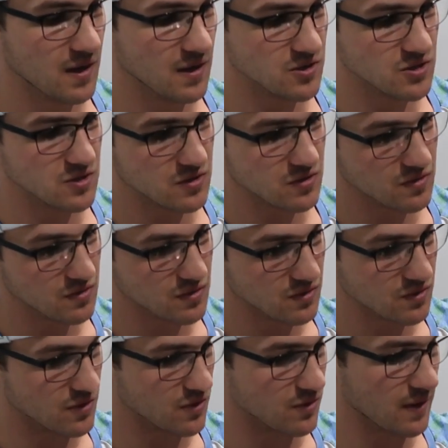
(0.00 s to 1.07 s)
just
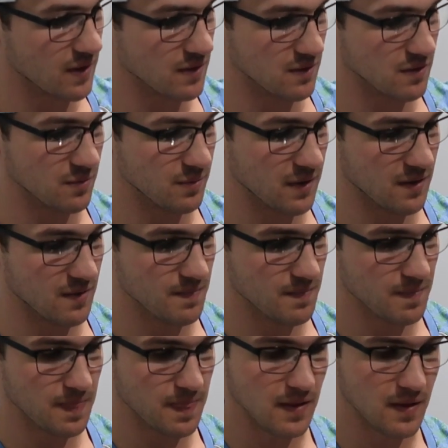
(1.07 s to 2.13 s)
turned around a little bit.
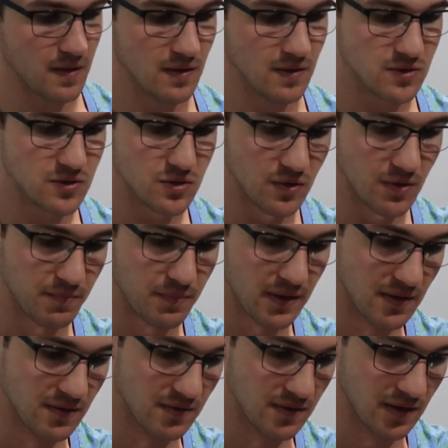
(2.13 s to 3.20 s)
So the
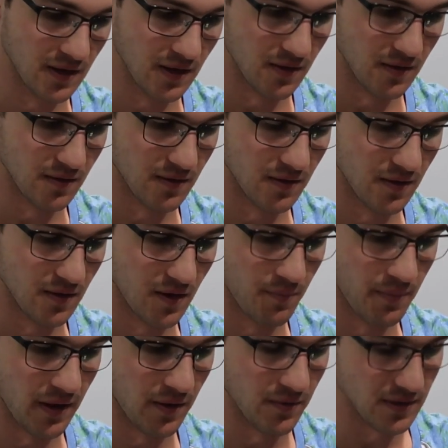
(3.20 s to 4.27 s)
big thing
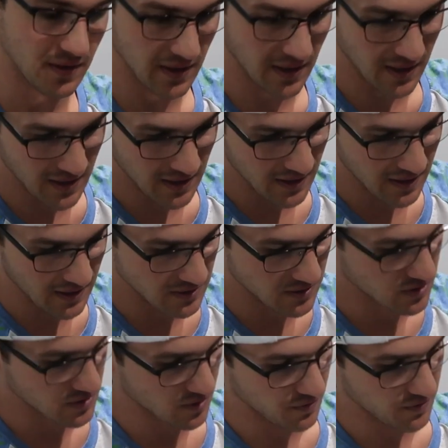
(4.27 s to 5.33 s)
about getting it
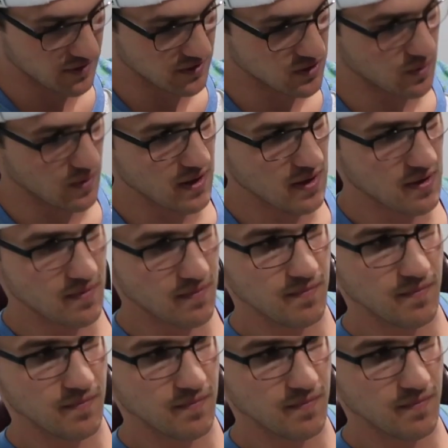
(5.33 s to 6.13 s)
installed this way